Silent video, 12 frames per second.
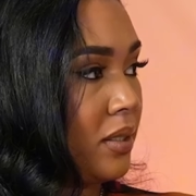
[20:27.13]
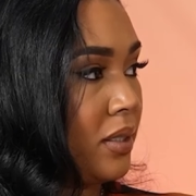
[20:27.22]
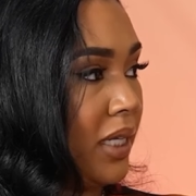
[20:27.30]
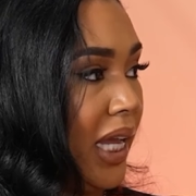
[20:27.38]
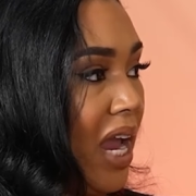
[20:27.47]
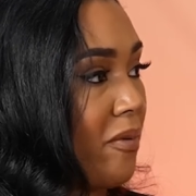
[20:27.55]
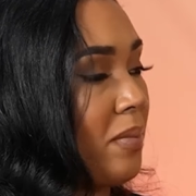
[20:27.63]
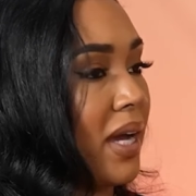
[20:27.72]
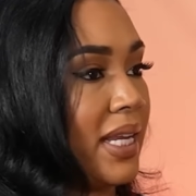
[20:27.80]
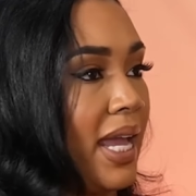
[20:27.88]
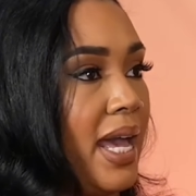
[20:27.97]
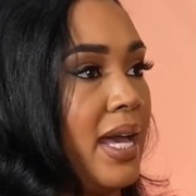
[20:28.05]

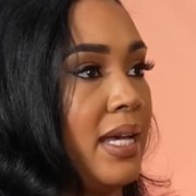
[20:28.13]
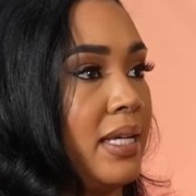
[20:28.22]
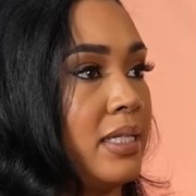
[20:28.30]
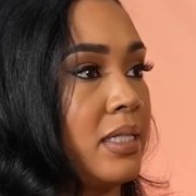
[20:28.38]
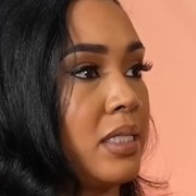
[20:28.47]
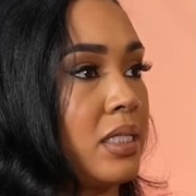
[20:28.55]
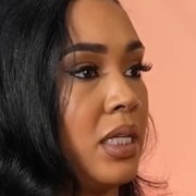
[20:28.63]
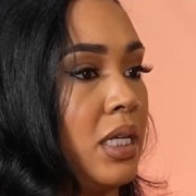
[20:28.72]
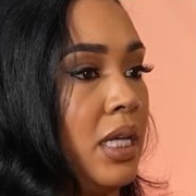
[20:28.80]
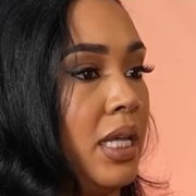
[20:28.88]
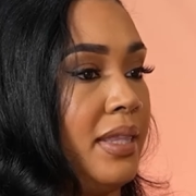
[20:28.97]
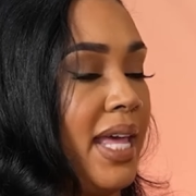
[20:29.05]
Everybody has
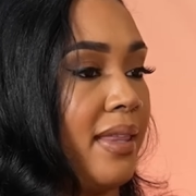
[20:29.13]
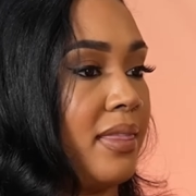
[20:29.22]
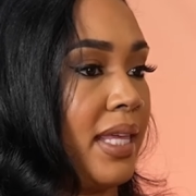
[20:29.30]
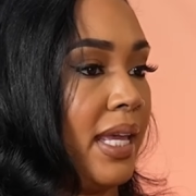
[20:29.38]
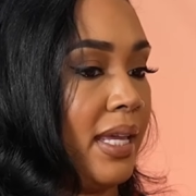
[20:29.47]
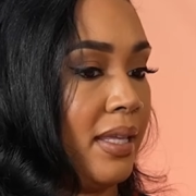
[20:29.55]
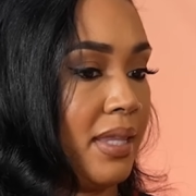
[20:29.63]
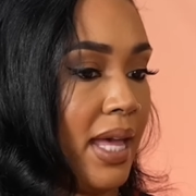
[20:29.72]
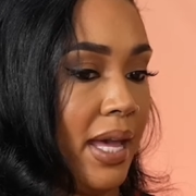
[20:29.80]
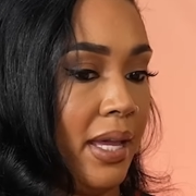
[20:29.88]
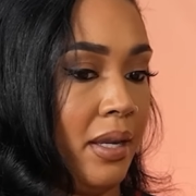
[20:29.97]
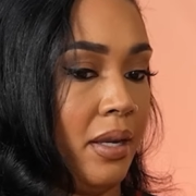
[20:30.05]
that thing
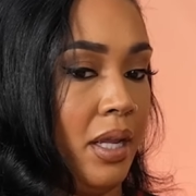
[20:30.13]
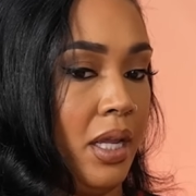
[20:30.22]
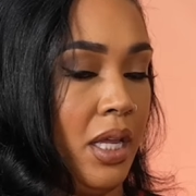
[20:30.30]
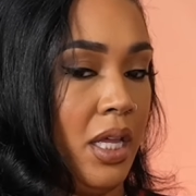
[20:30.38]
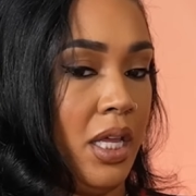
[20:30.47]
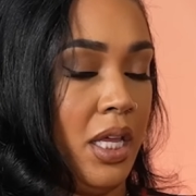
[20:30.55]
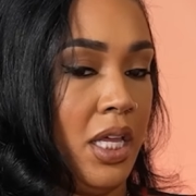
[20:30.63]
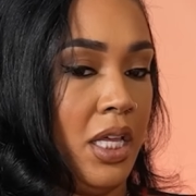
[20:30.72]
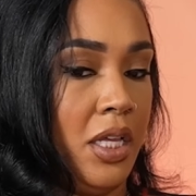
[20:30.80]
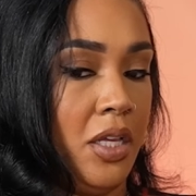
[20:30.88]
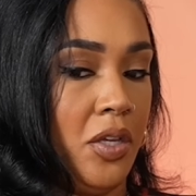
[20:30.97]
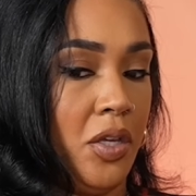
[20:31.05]
that
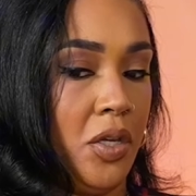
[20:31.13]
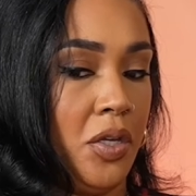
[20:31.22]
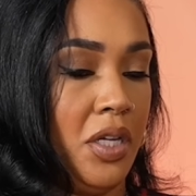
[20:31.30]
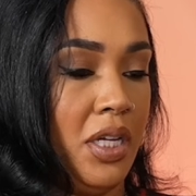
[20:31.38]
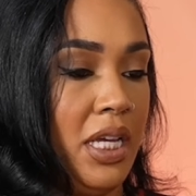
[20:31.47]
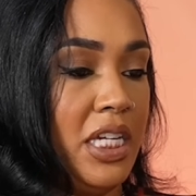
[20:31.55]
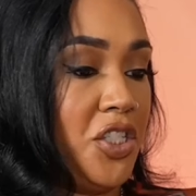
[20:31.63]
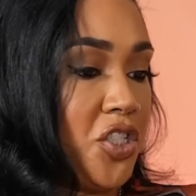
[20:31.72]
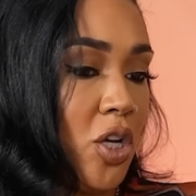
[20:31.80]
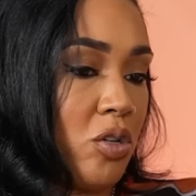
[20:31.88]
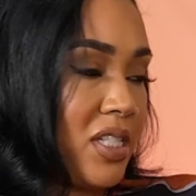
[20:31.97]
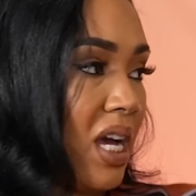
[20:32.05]
is just
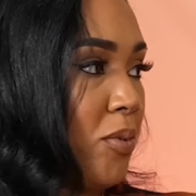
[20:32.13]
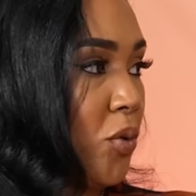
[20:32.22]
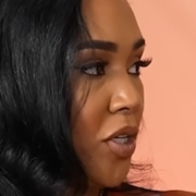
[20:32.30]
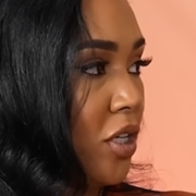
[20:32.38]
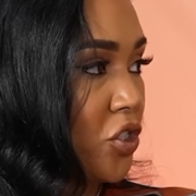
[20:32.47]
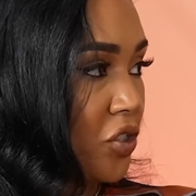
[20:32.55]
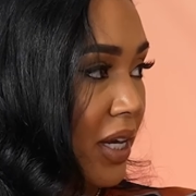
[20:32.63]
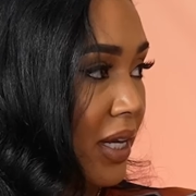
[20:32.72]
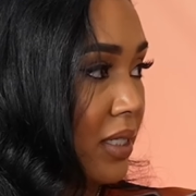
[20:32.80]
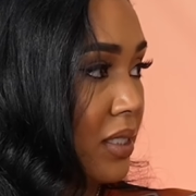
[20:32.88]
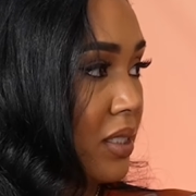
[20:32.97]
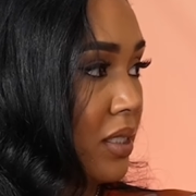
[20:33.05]
gonna stop you in your
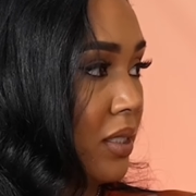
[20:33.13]
tracks.